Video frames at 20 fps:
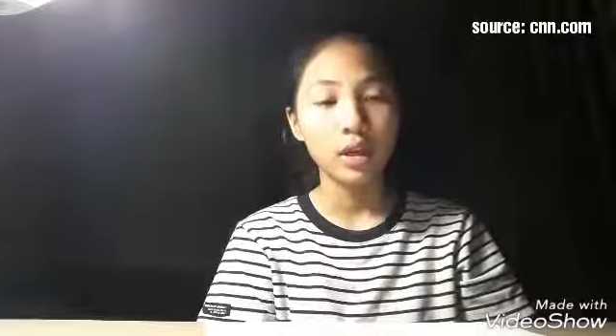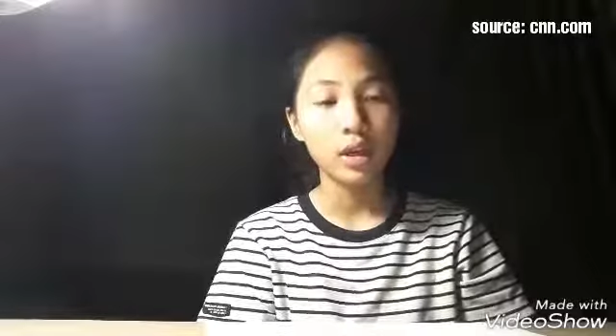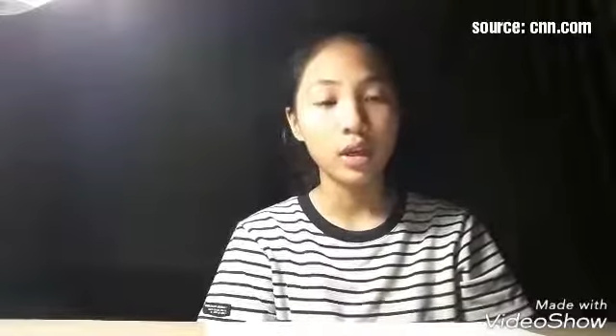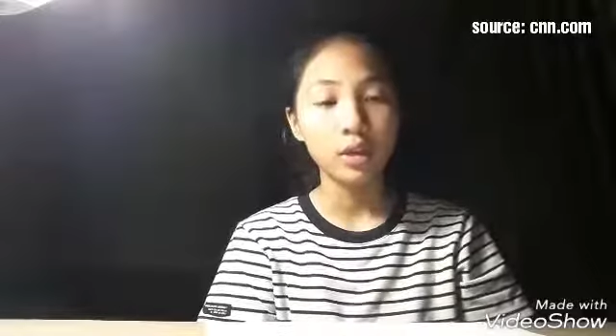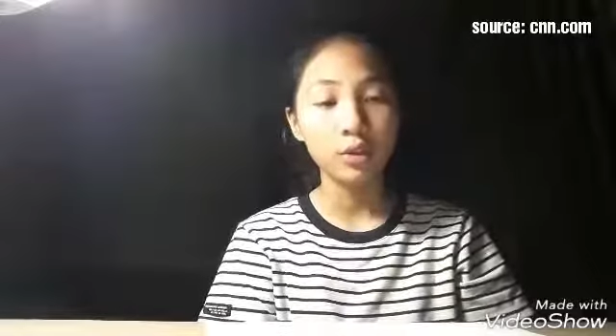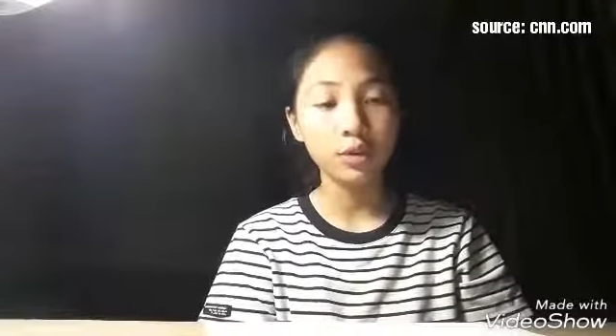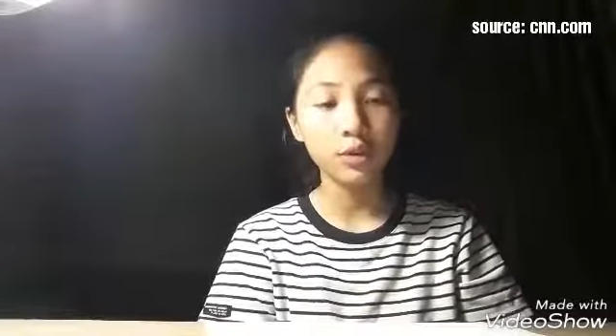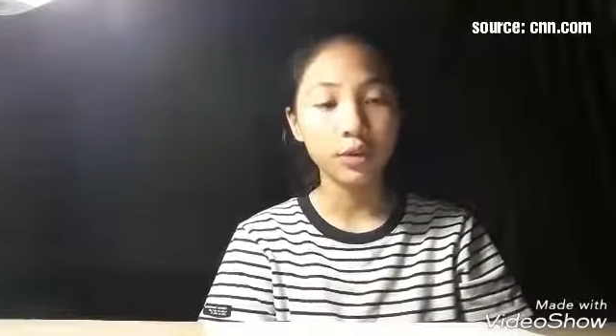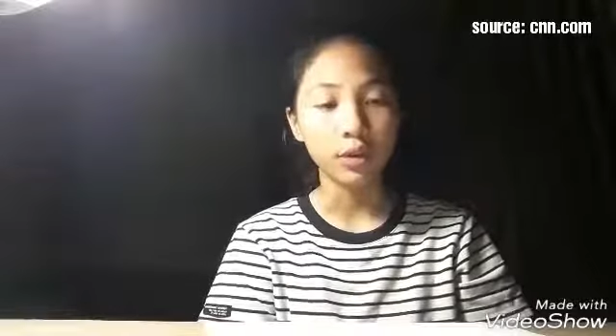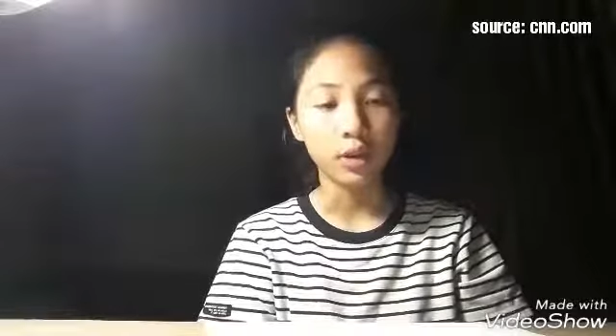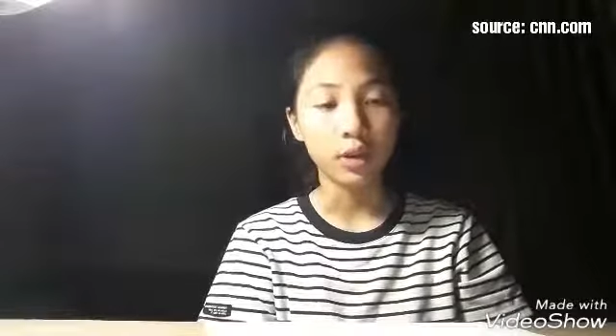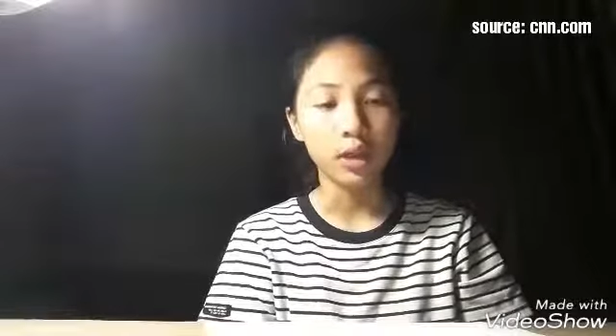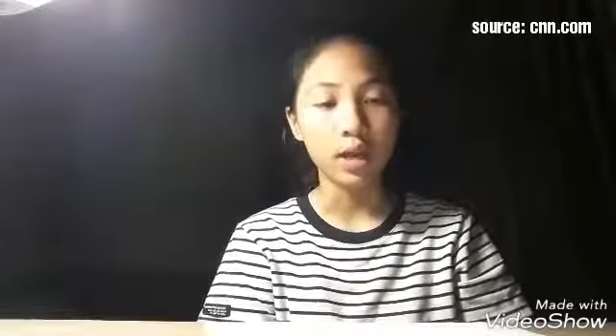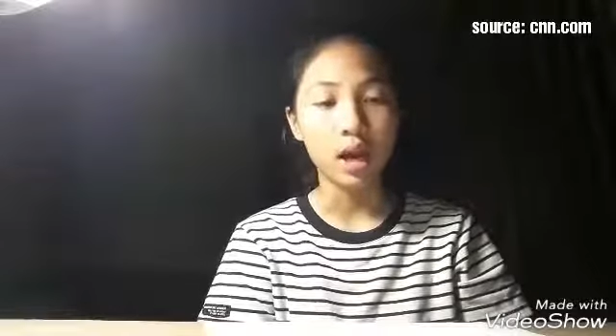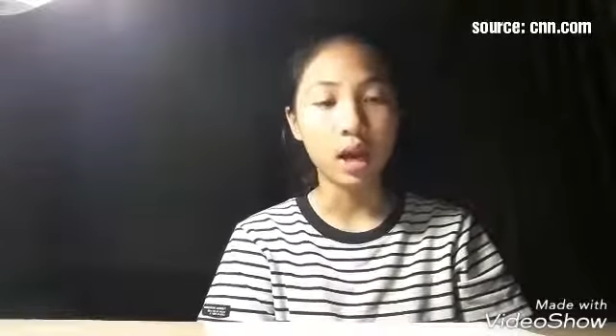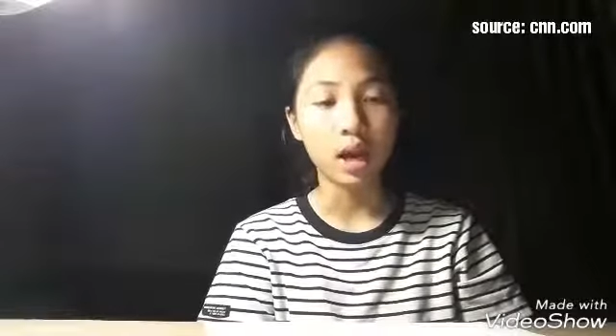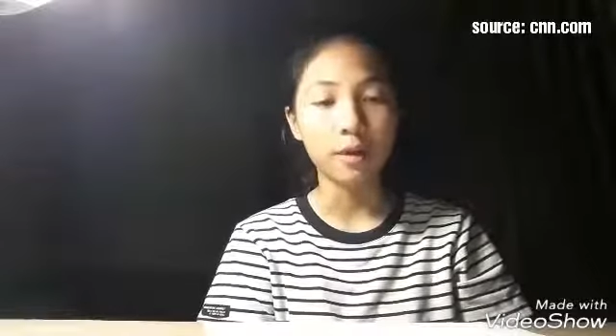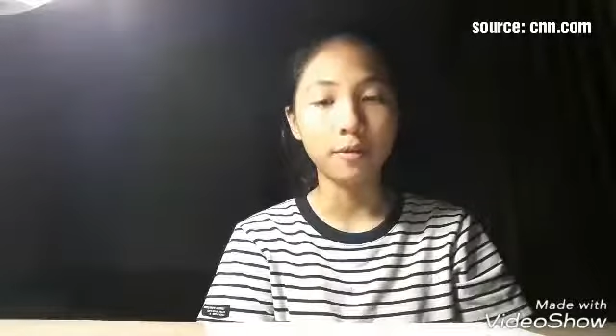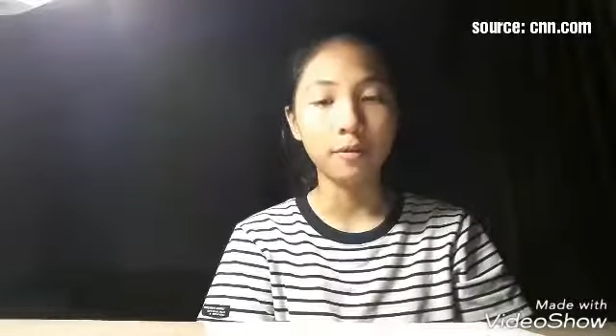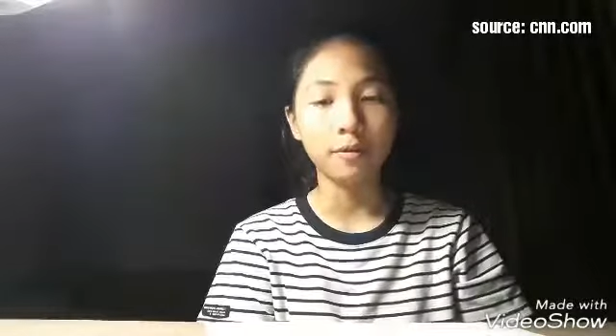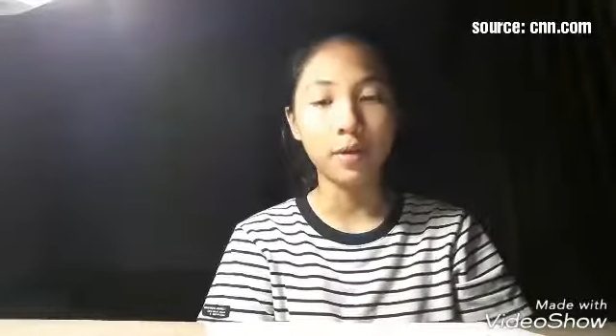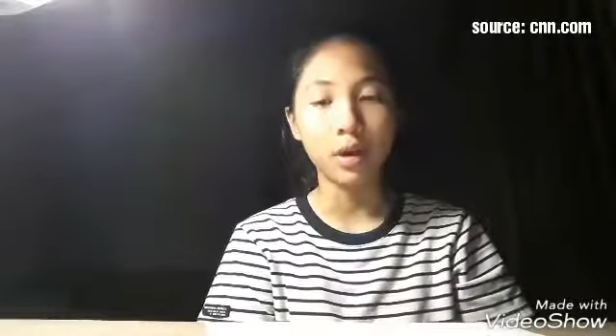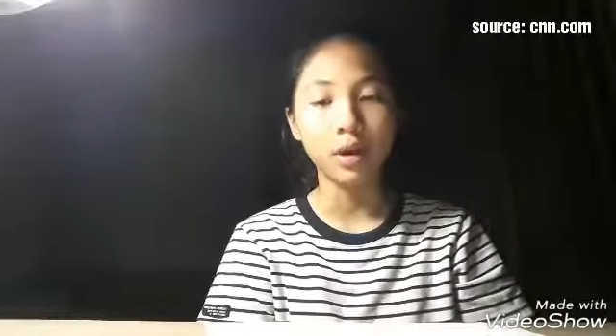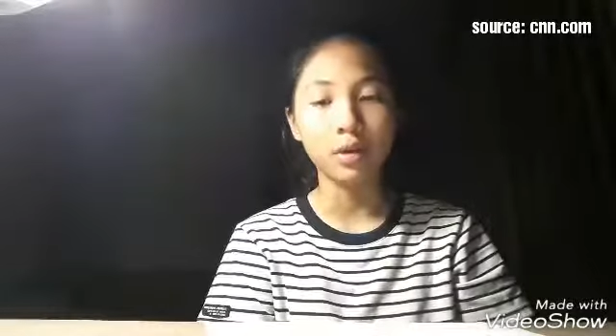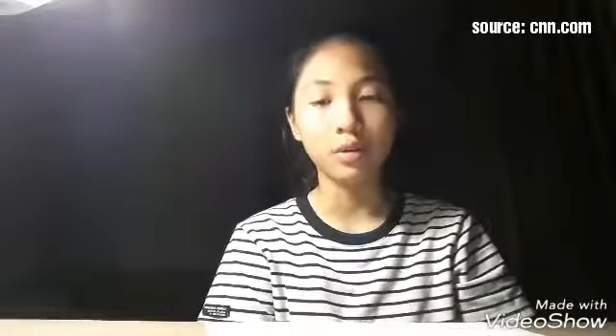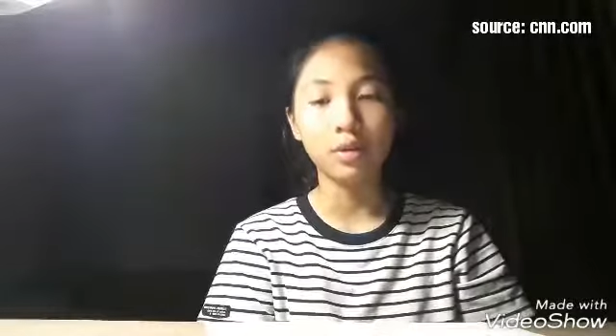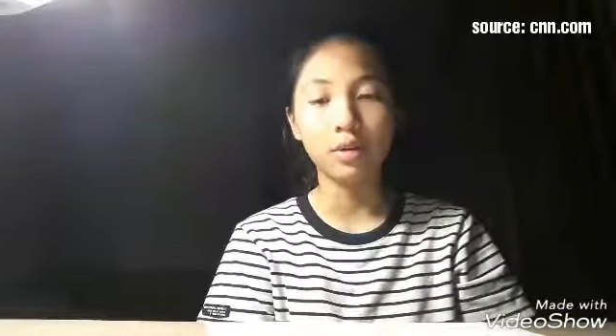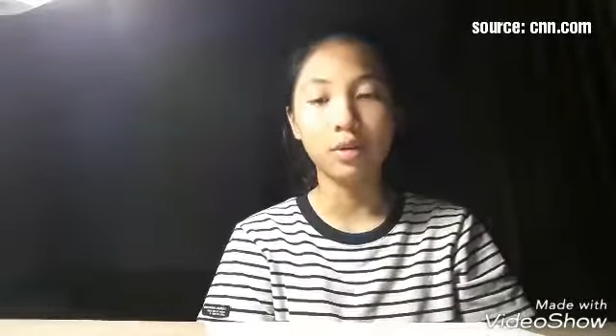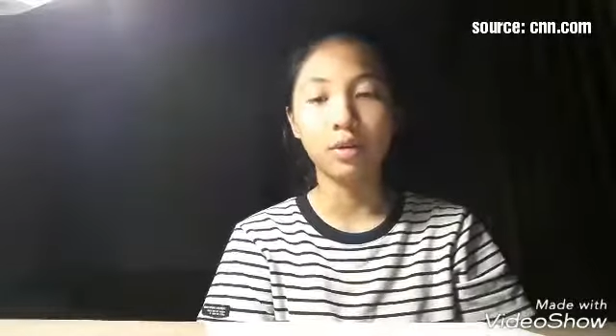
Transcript: usually are found